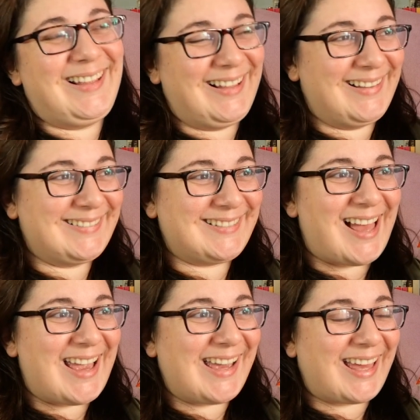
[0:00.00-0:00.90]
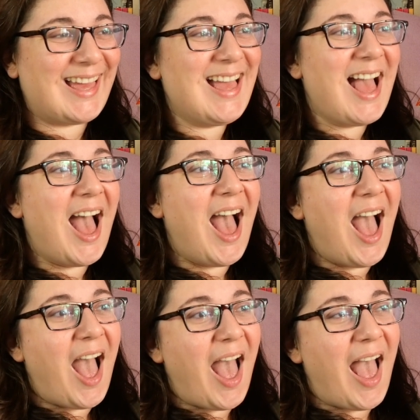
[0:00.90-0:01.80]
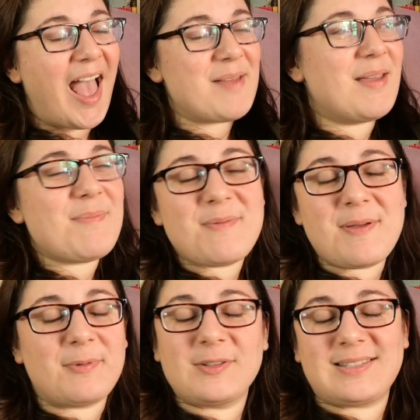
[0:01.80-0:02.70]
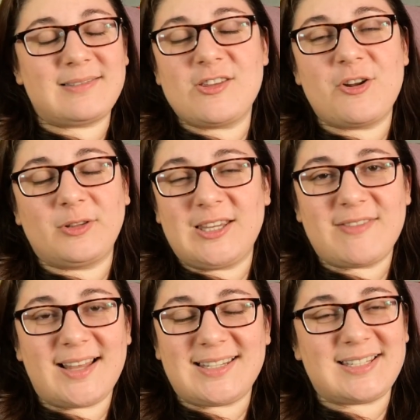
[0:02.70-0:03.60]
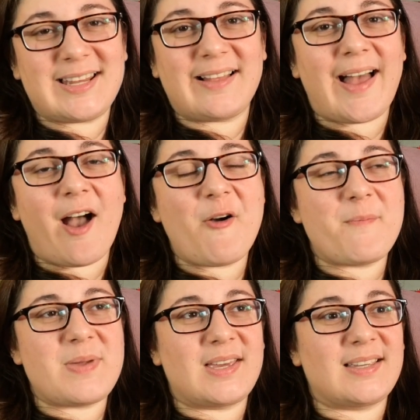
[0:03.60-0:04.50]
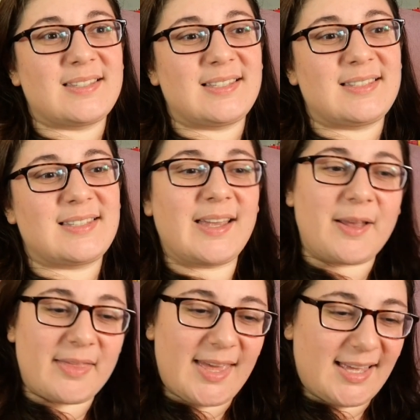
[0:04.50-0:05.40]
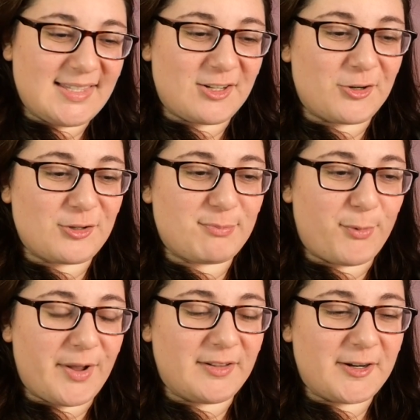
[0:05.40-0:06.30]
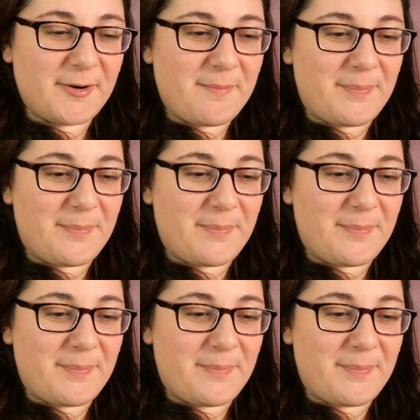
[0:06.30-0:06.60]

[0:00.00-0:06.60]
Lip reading: Like, and maybe people, you know, leave that detail out because it's like they consider it a spoiler.